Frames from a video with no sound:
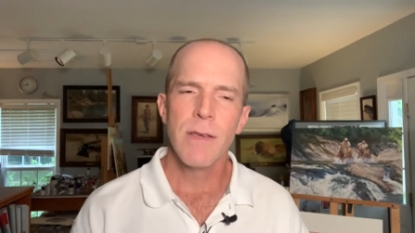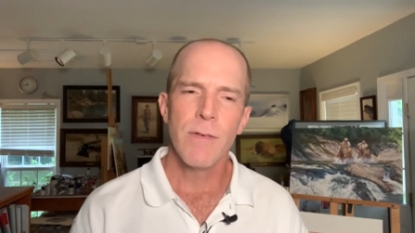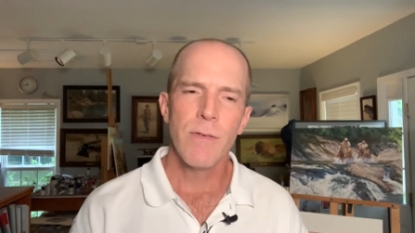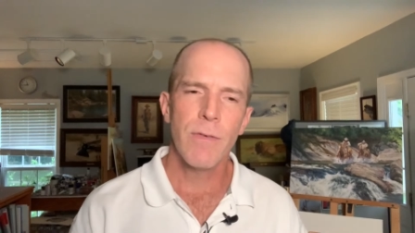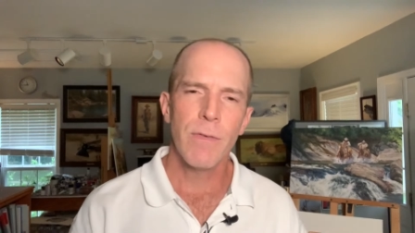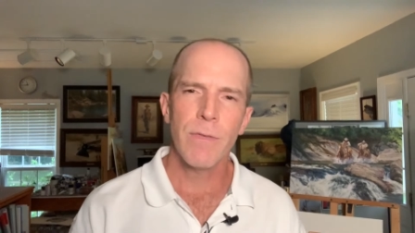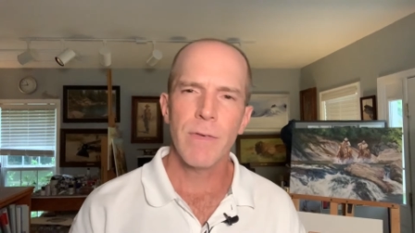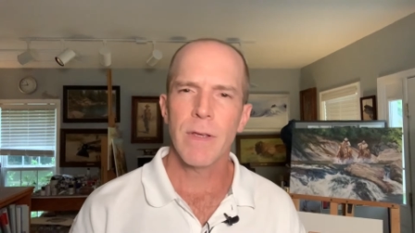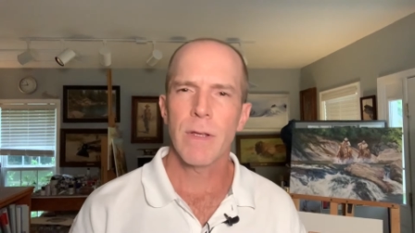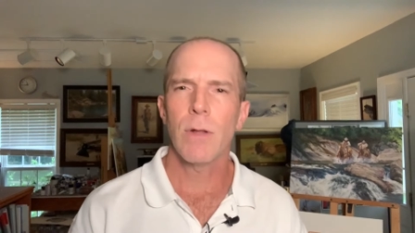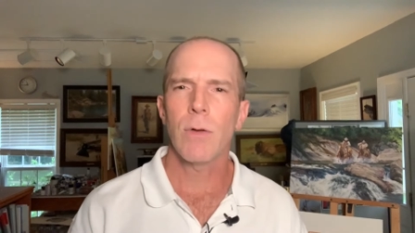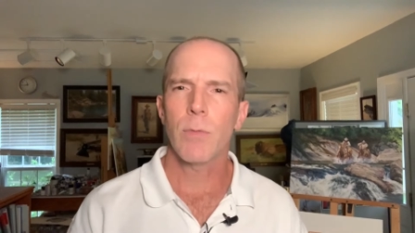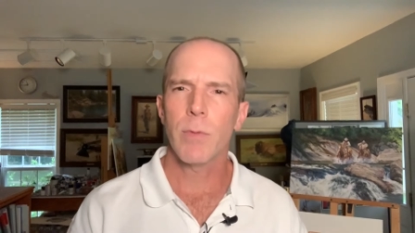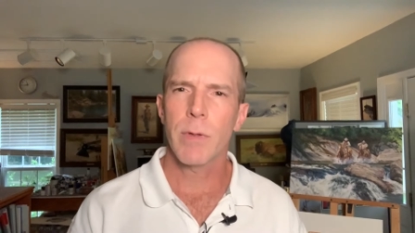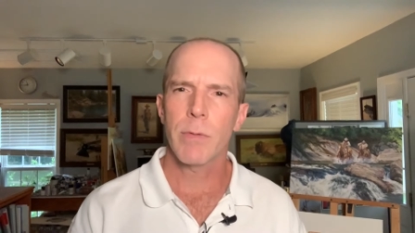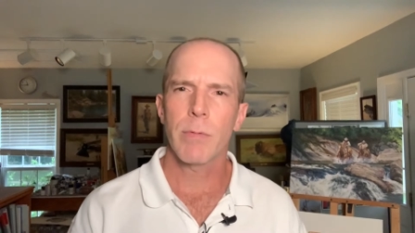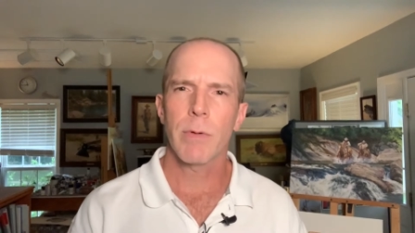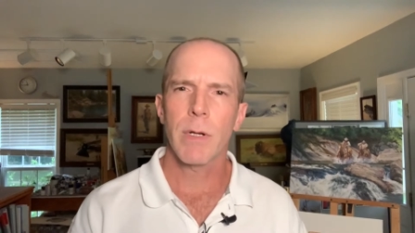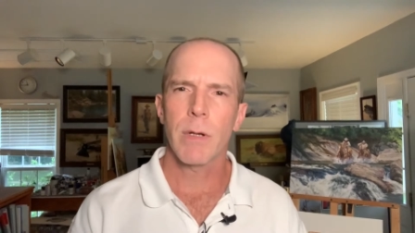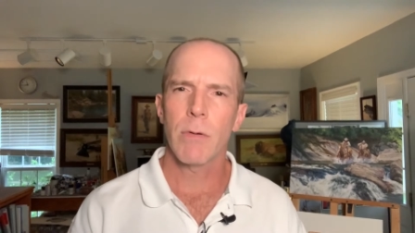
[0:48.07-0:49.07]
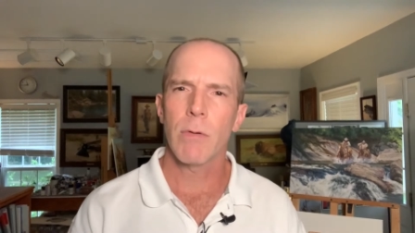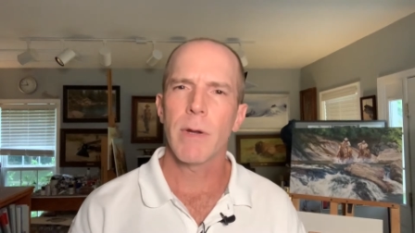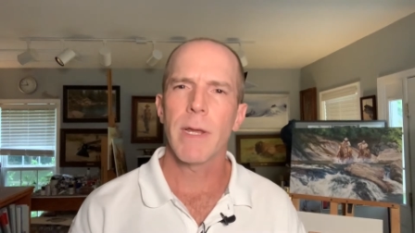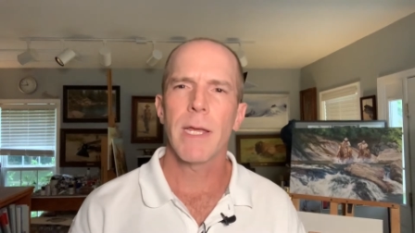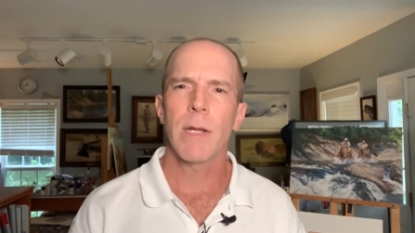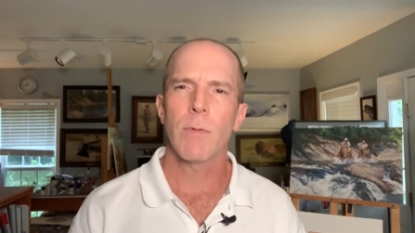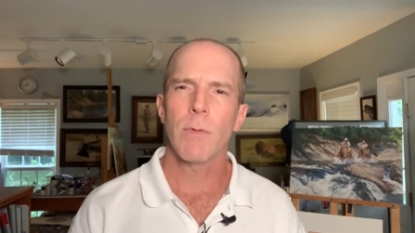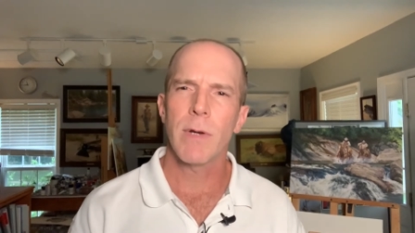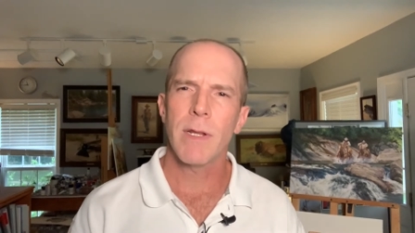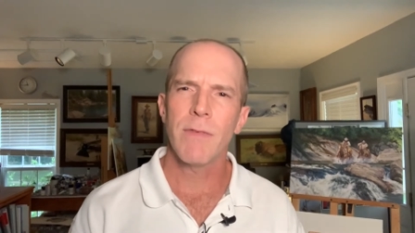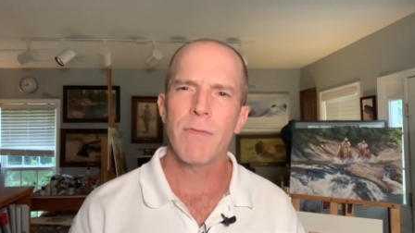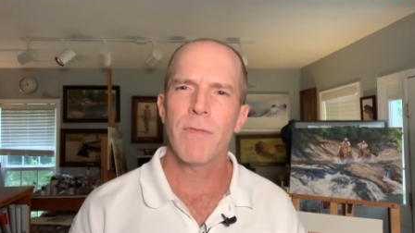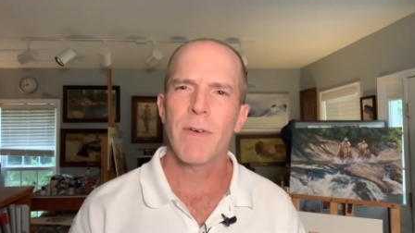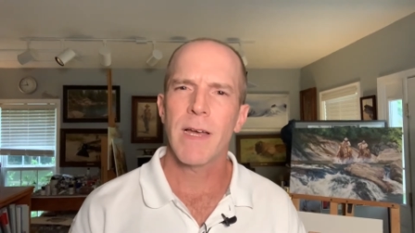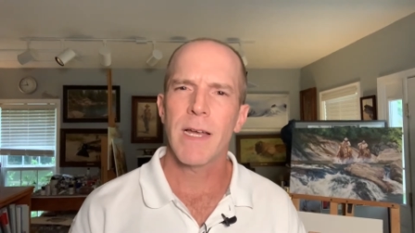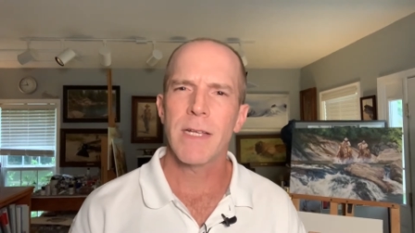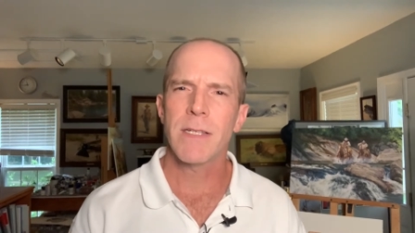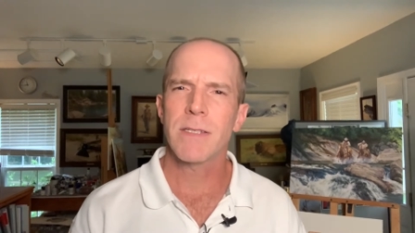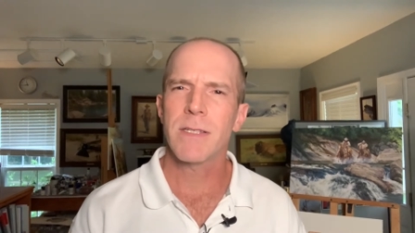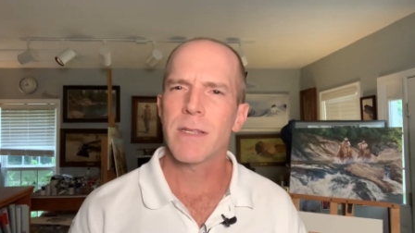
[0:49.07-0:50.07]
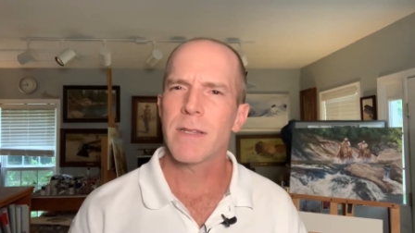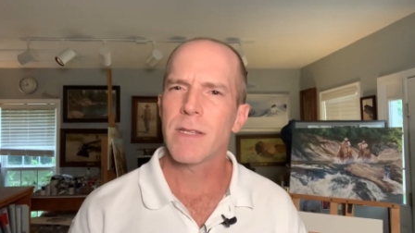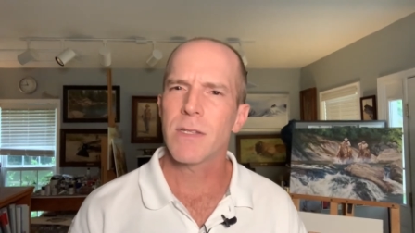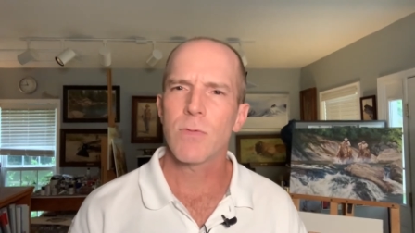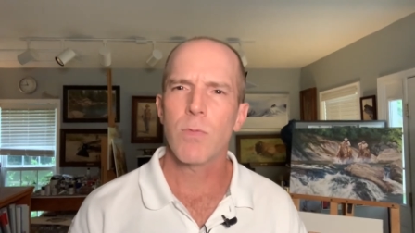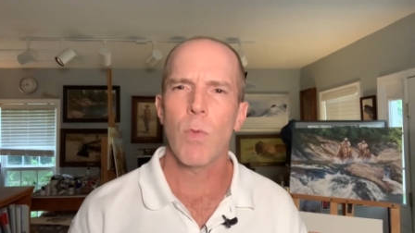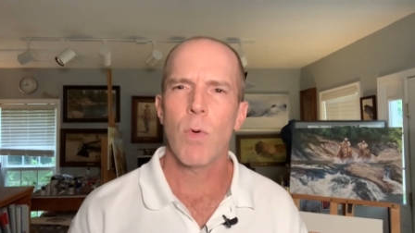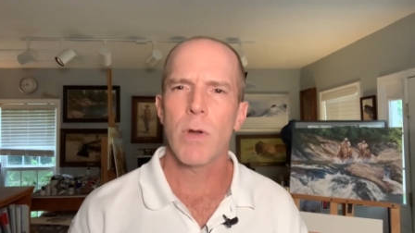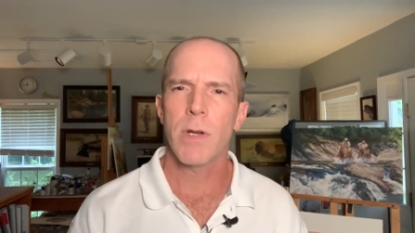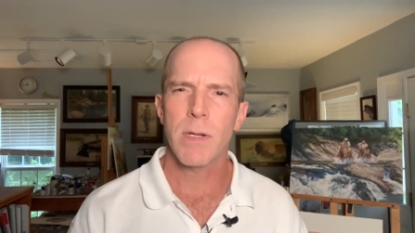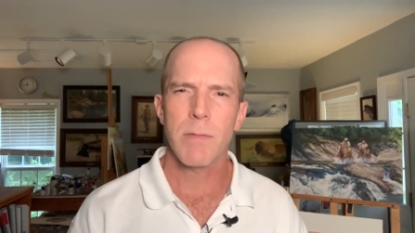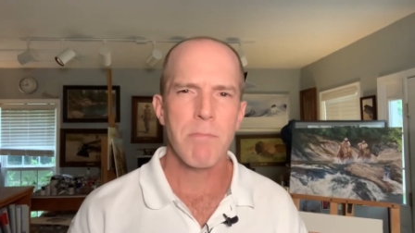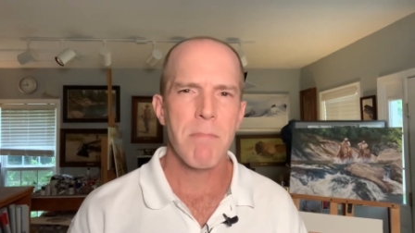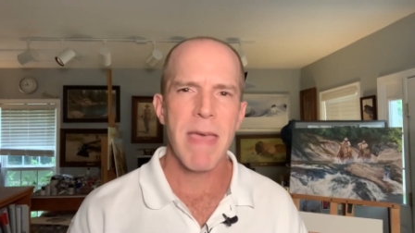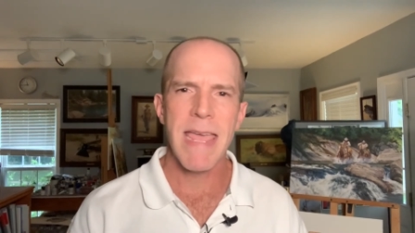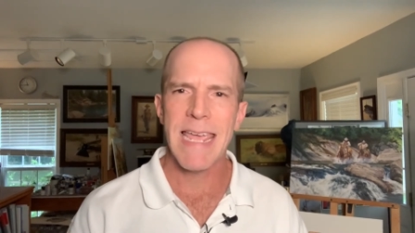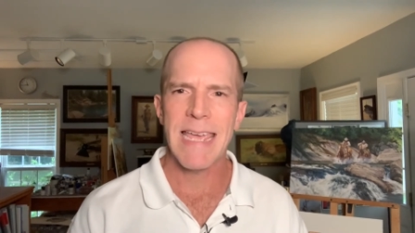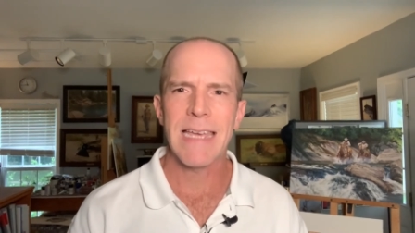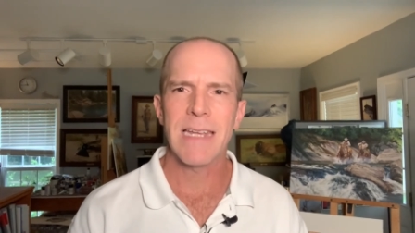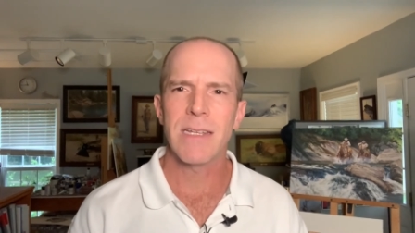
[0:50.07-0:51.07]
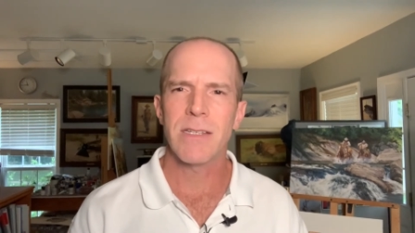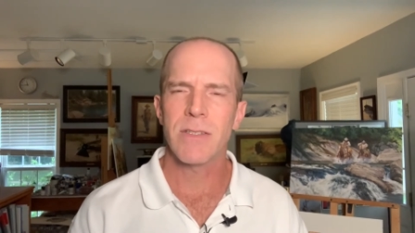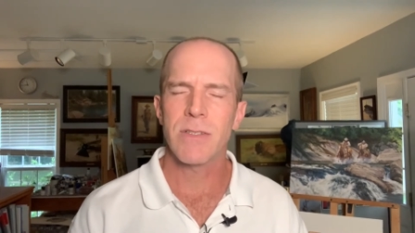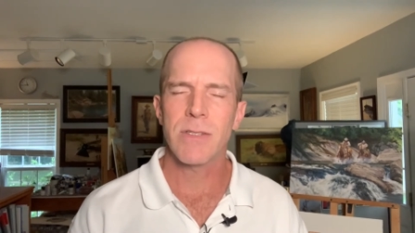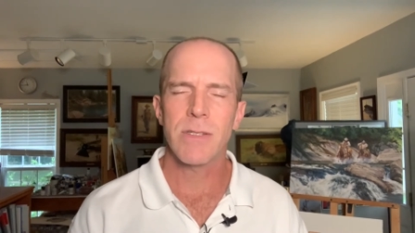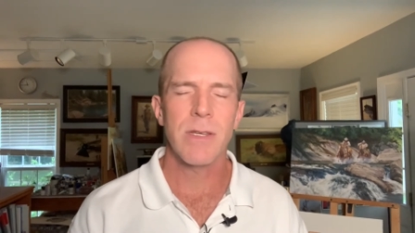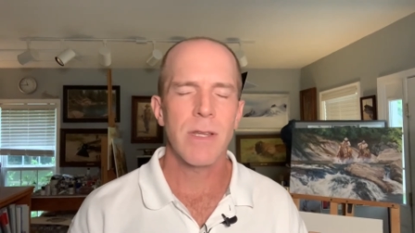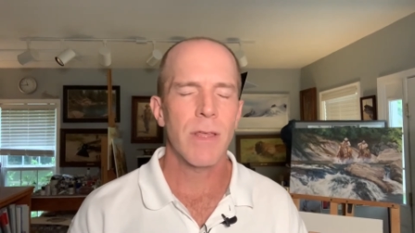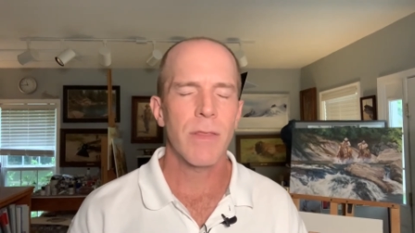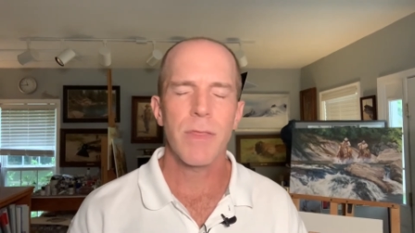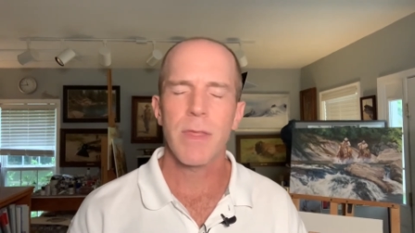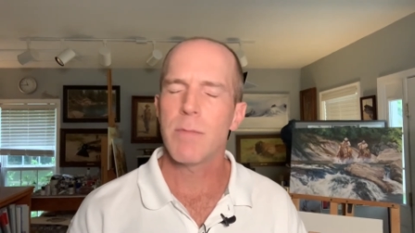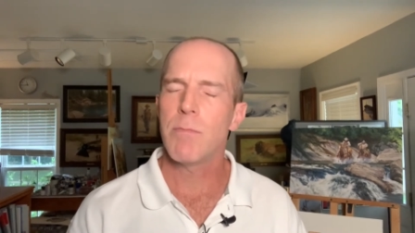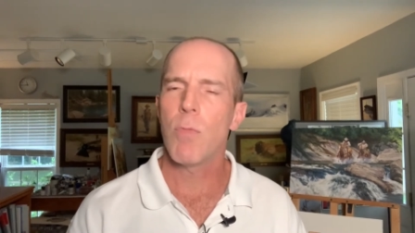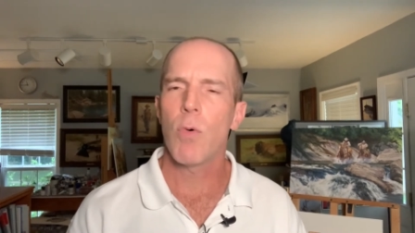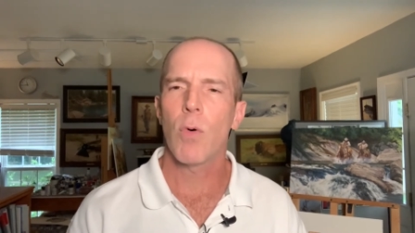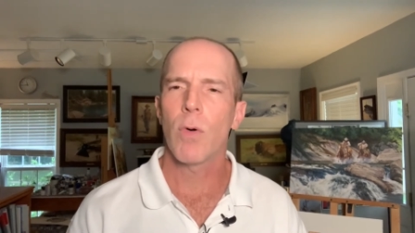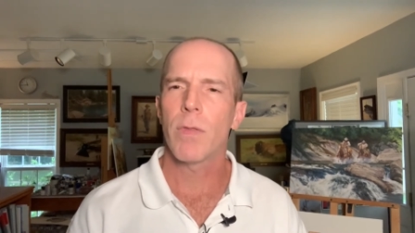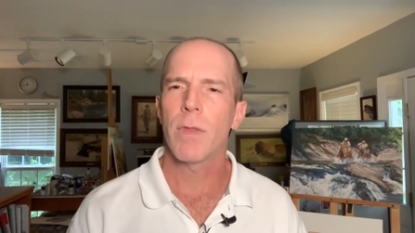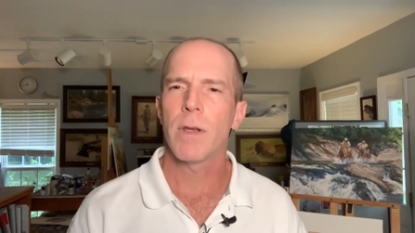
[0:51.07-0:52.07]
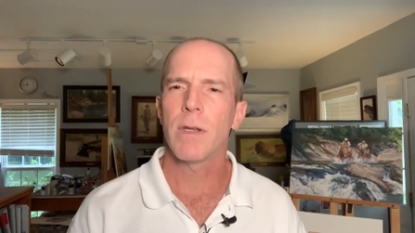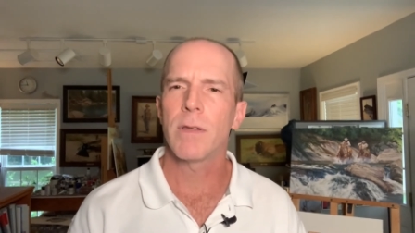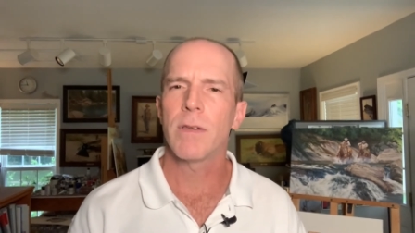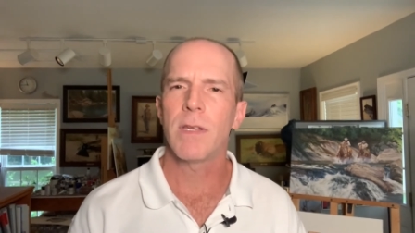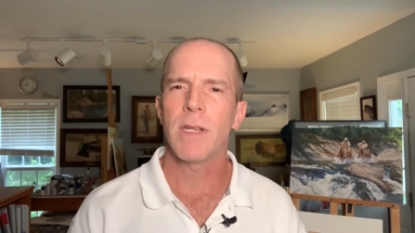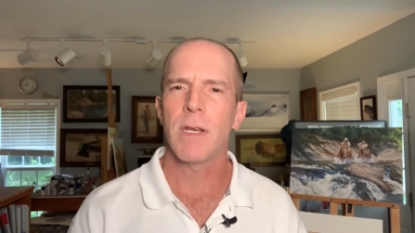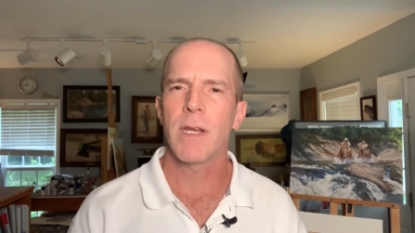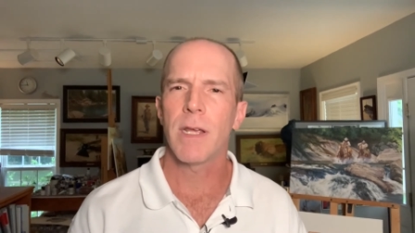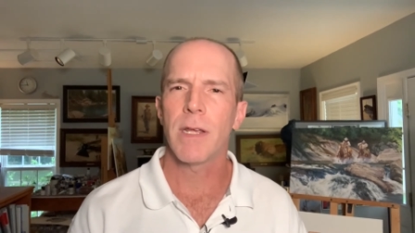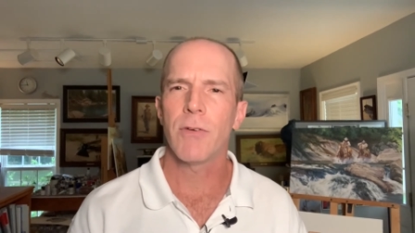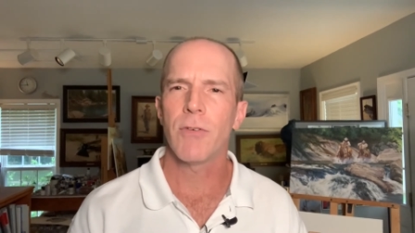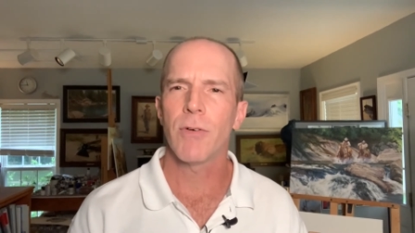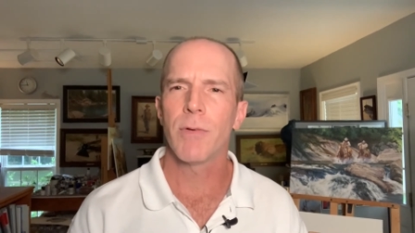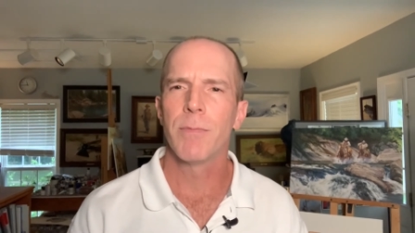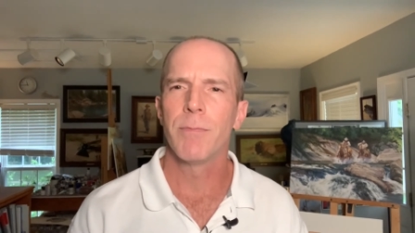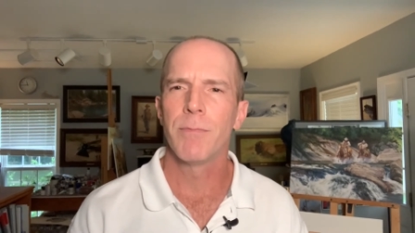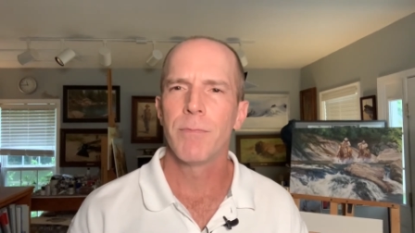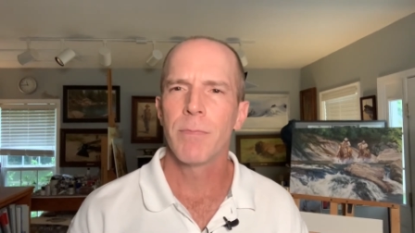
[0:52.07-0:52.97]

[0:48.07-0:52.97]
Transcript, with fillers: filled with regret when he finds that this wanted man is nothing more than a teenager.